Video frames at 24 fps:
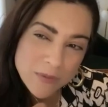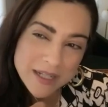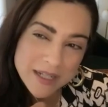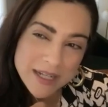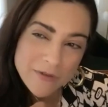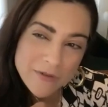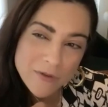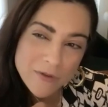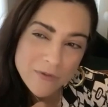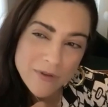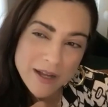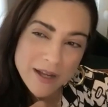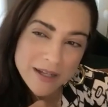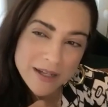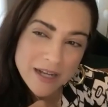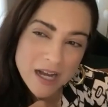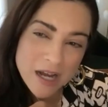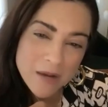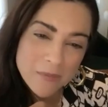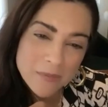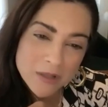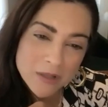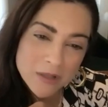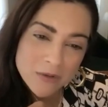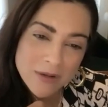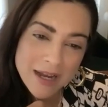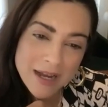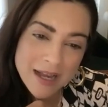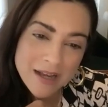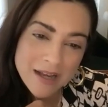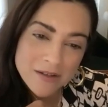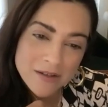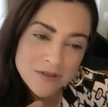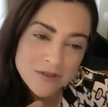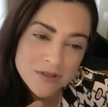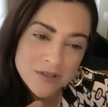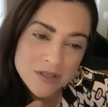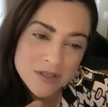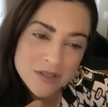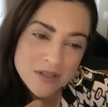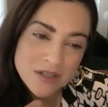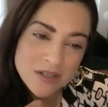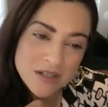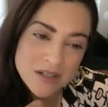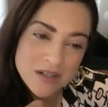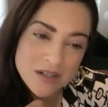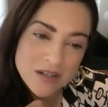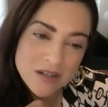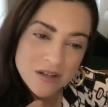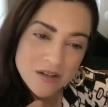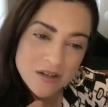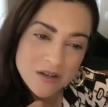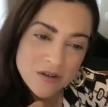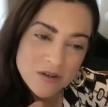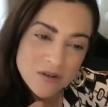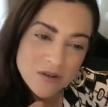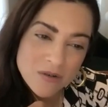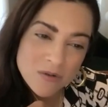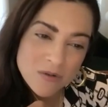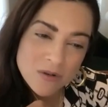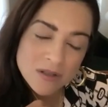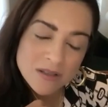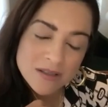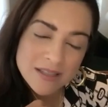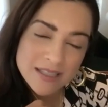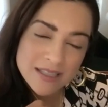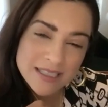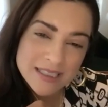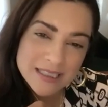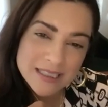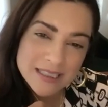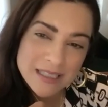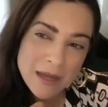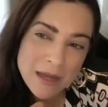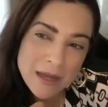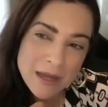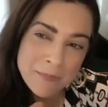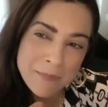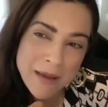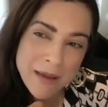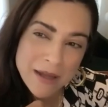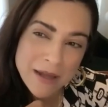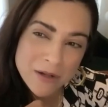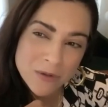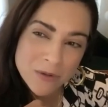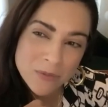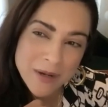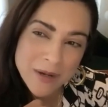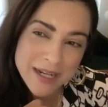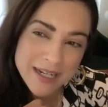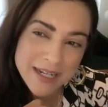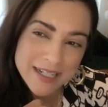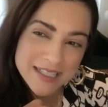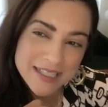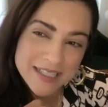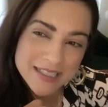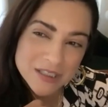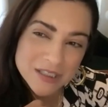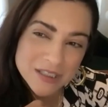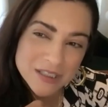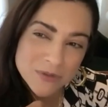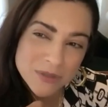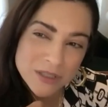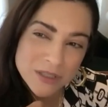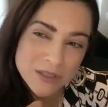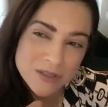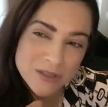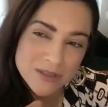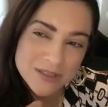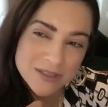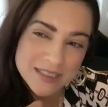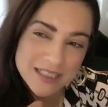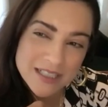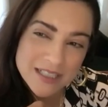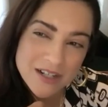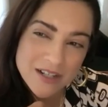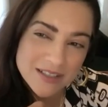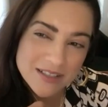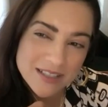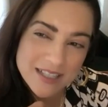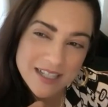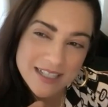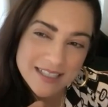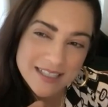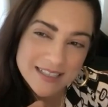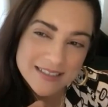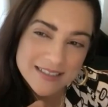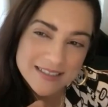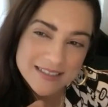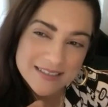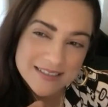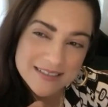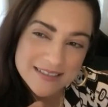we can ever find common ground or at least a better way to disagree, or is it all done?